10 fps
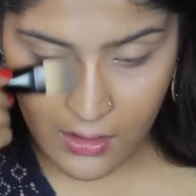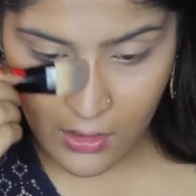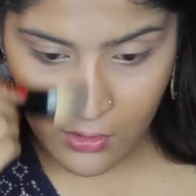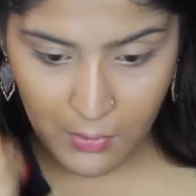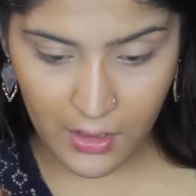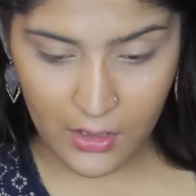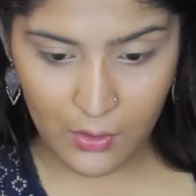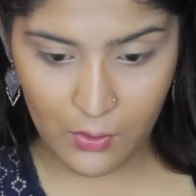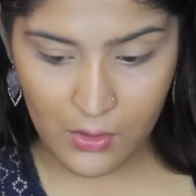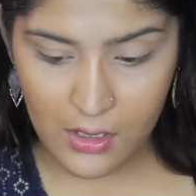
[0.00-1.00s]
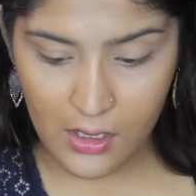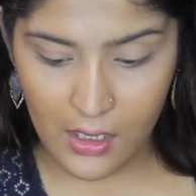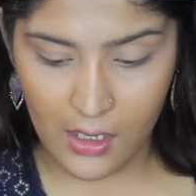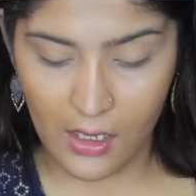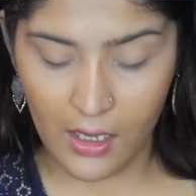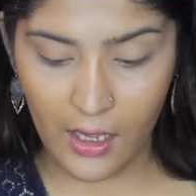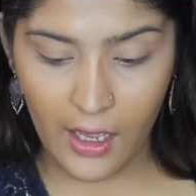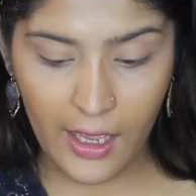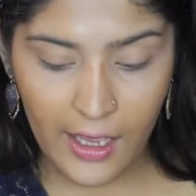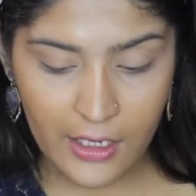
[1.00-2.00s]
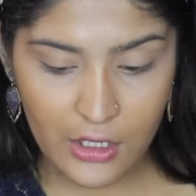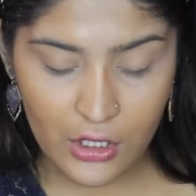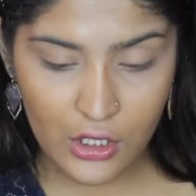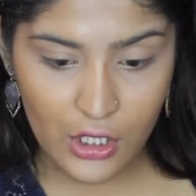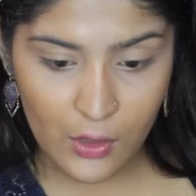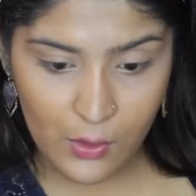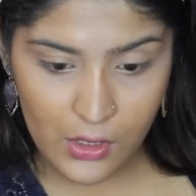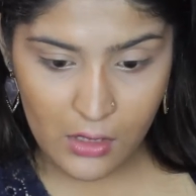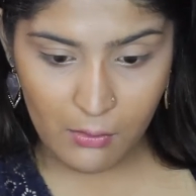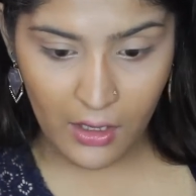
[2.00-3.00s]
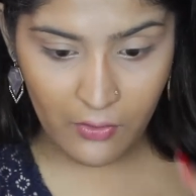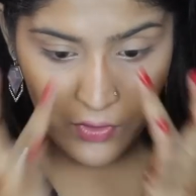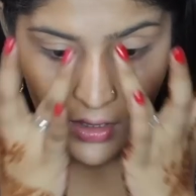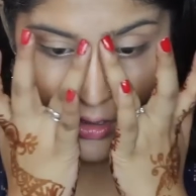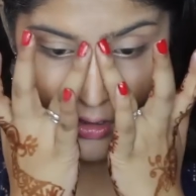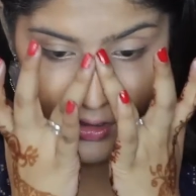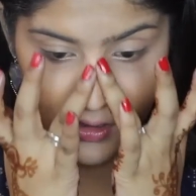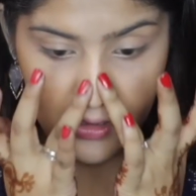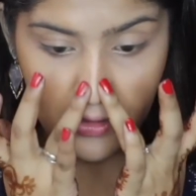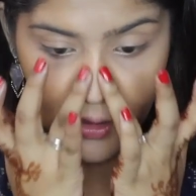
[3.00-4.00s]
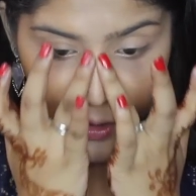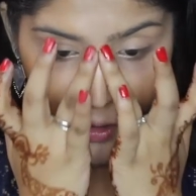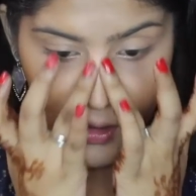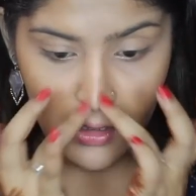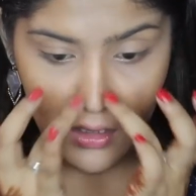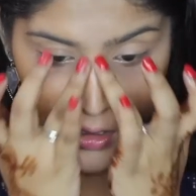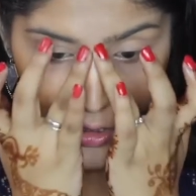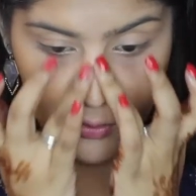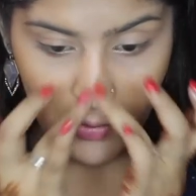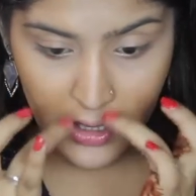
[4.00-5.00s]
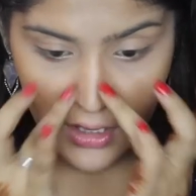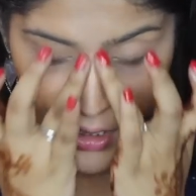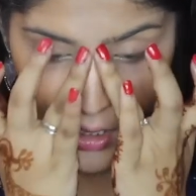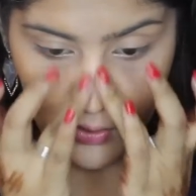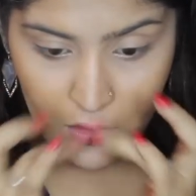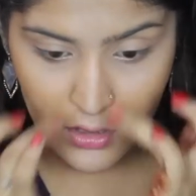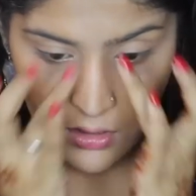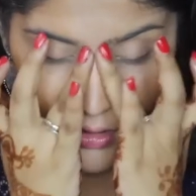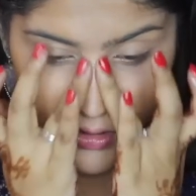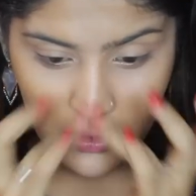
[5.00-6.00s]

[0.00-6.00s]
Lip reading: down my nose and use my fingers to blend it out.